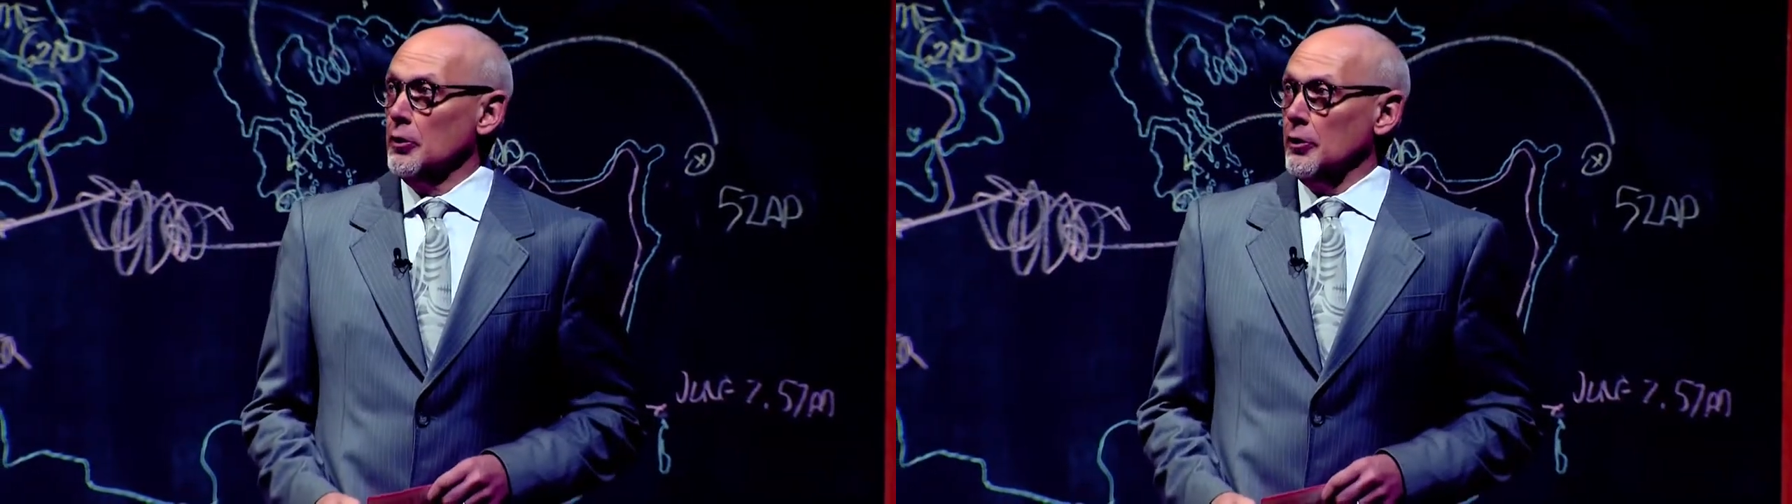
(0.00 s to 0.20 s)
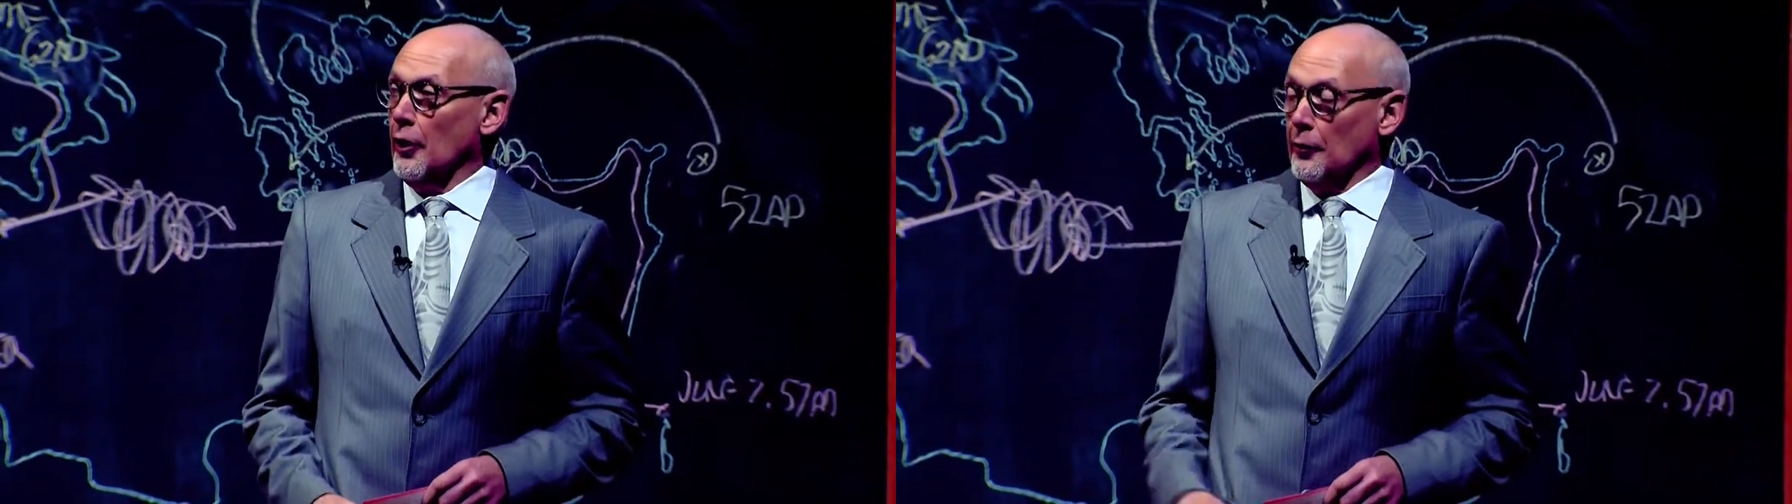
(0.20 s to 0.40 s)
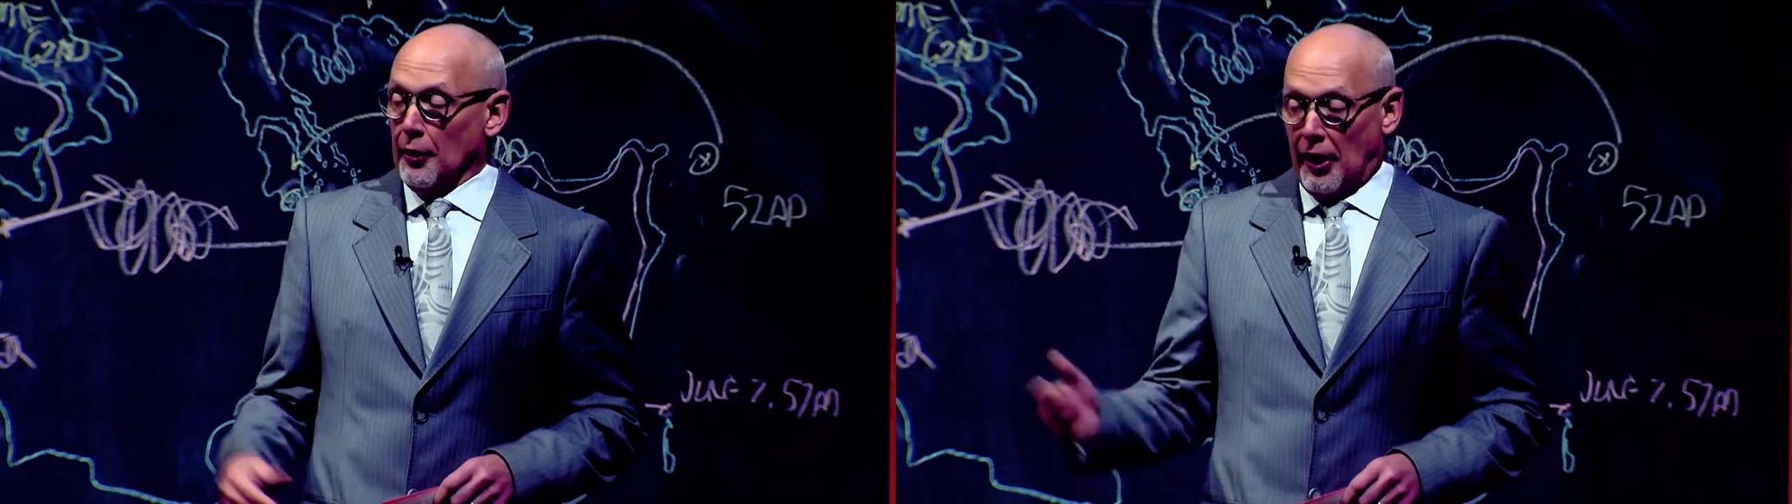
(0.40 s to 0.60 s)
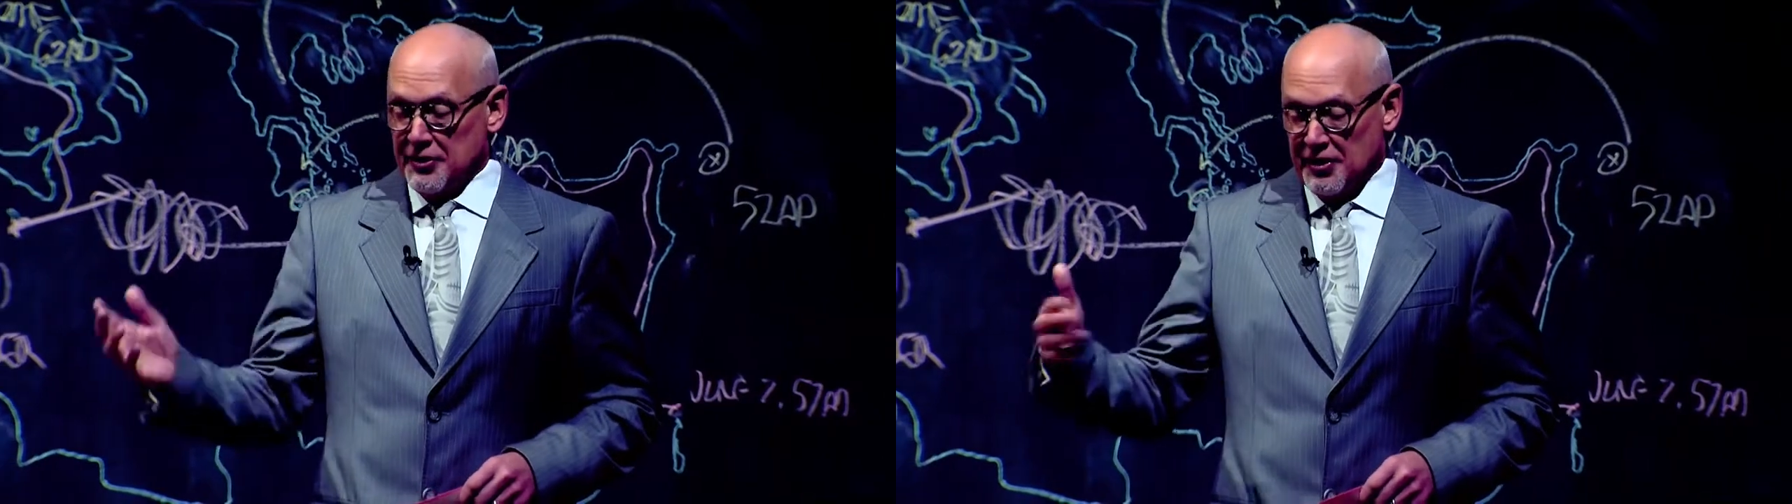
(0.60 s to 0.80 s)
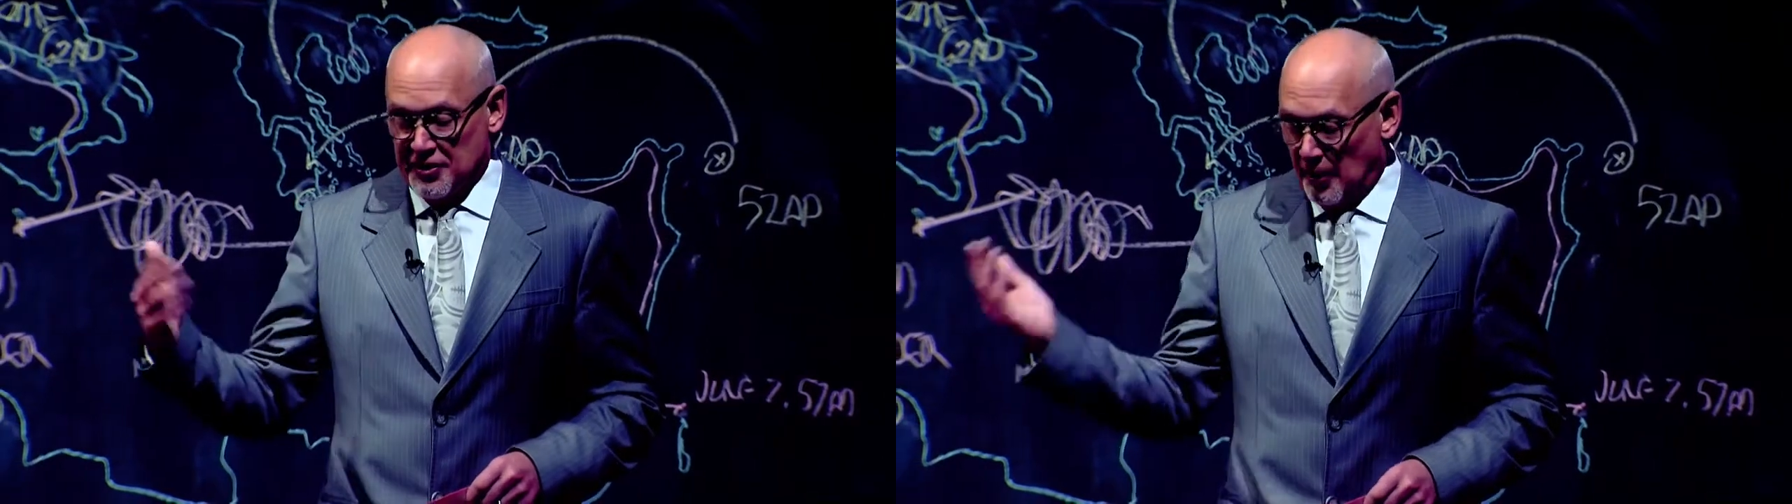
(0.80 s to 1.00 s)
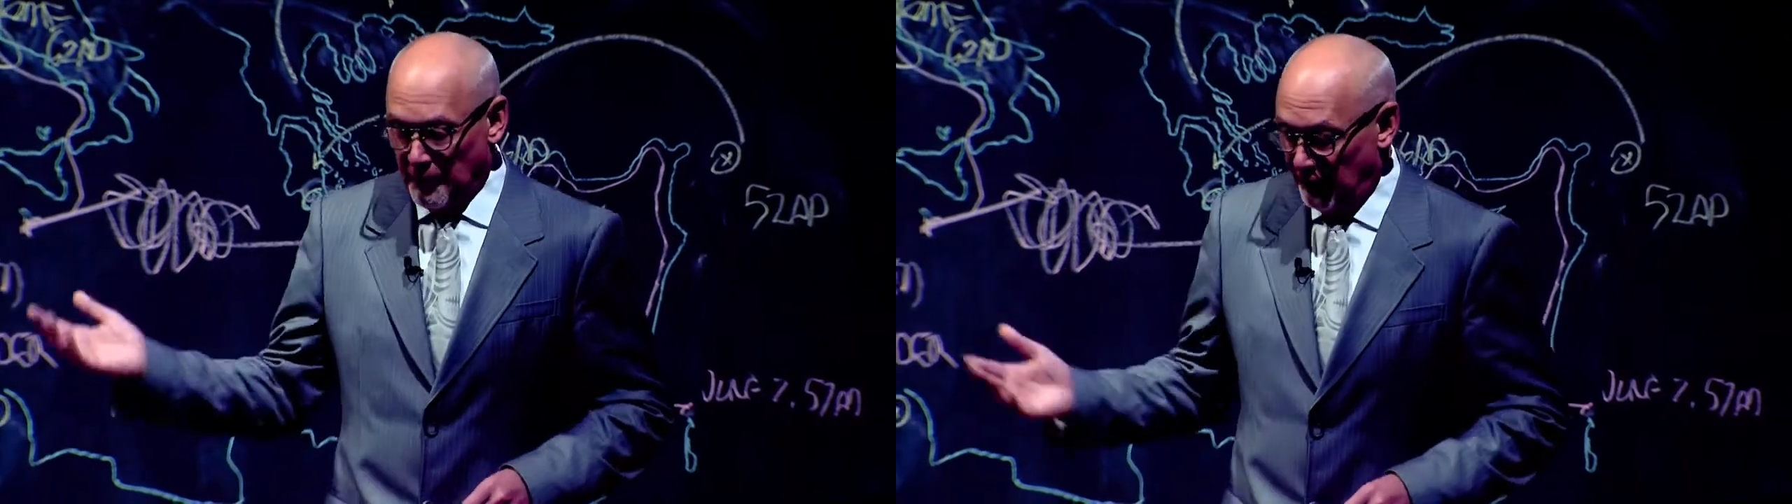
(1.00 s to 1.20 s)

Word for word: I realize that some of